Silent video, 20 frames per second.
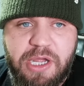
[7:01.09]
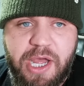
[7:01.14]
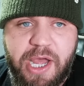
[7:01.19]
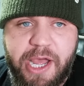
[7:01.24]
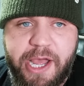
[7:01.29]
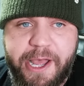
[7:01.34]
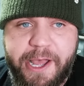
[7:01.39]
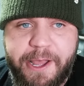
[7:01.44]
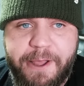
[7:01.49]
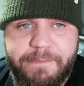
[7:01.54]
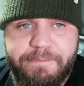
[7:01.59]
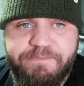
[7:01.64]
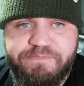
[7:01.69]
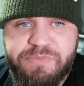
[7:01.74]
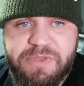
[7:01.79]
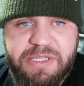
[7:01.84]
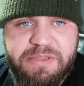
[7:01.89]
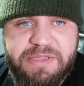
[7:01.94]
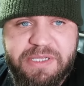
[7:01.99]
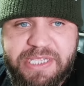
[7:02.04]
um,
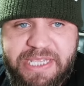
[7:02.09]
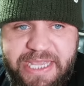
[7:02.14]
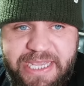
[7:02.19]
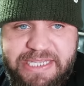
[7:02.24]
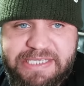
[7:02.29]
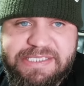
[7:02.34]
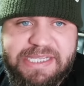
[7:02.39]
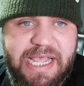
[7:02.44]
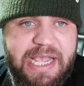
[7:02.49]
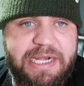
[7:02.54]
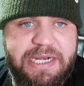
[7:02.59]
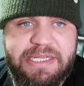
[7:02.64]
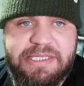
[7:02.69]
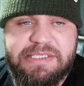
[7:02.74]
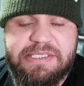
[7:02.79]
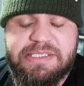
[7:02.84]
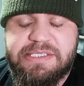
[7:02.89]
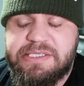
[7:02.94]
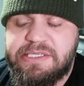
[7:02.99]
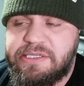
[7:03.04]
the key
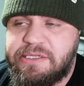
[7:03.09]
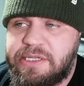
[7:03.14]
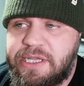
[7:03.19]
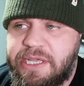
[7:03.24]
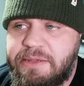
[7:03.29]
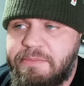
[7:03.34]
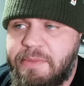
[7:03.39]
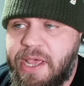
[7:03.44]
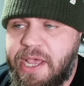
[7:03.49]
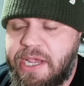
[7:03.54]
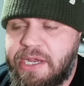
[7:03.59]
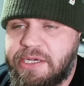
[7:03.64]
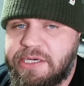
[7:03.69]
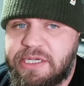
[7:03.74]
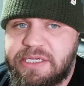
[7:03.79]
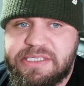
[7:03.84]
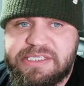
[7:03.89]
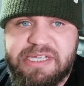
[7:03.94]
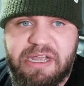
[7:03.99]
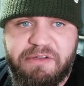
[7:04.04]
signings he made
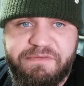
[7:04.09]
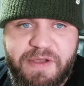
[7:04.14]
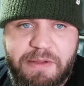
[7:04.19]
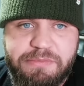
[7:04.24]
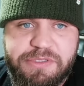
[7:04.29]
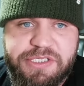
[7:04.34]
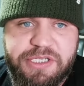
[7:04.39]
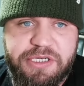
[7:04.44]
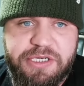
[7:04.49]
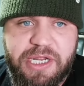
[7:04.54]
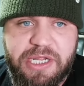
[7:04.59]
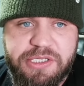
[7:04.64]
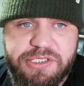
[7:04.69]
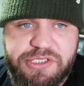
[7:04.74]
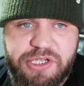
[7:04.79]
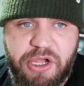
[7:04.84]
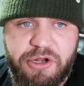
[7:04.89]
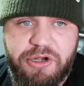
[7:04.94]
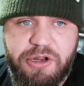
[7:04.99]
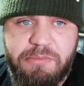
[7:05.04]
at Southampton and
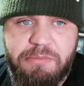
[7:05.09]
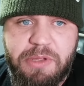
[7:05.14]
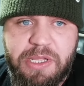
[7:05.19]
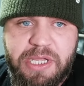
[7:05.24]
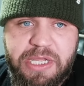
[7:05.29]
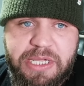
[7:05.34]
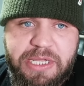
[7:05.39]
Tottenham,